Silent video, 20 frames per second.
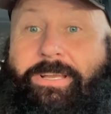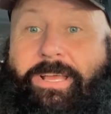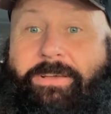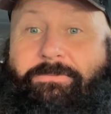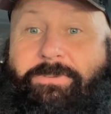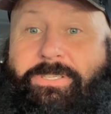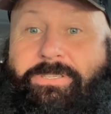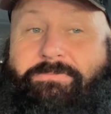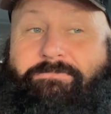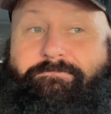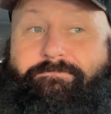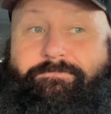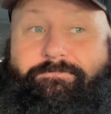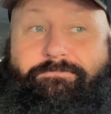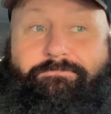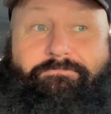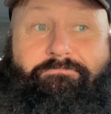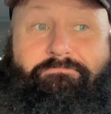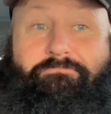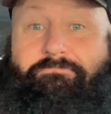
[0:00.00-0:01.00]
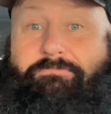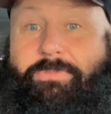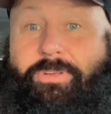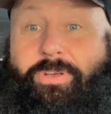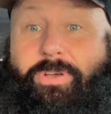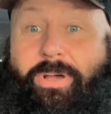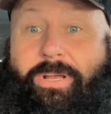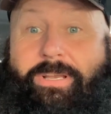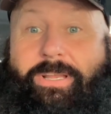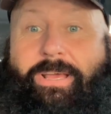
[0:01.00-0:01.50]
It was
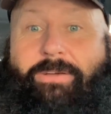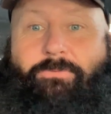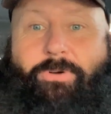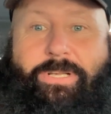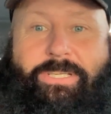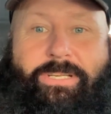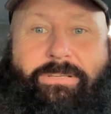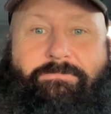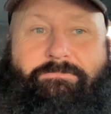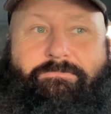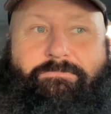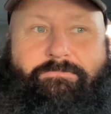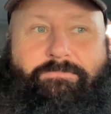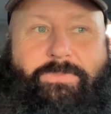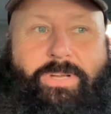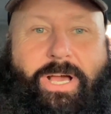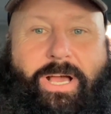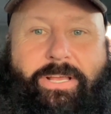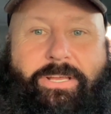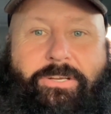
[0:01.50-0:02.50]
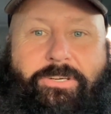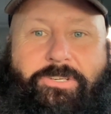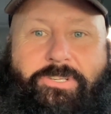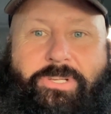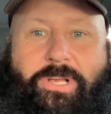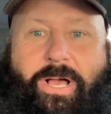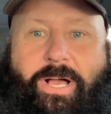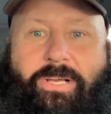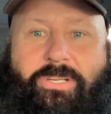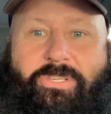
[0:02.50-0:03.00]
good. It wasn't knock your
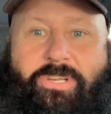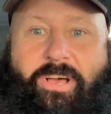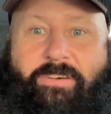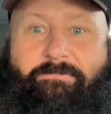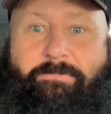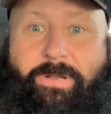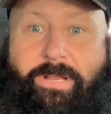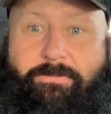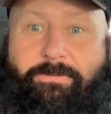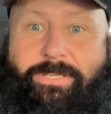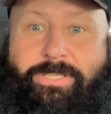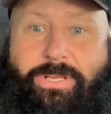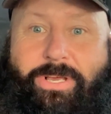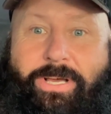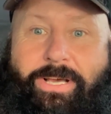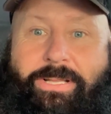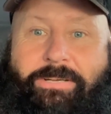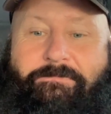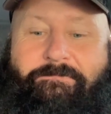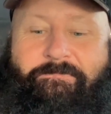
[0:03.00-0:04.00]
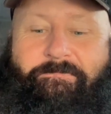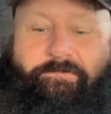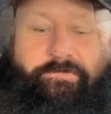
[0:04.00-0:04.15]
socks off, but it was good.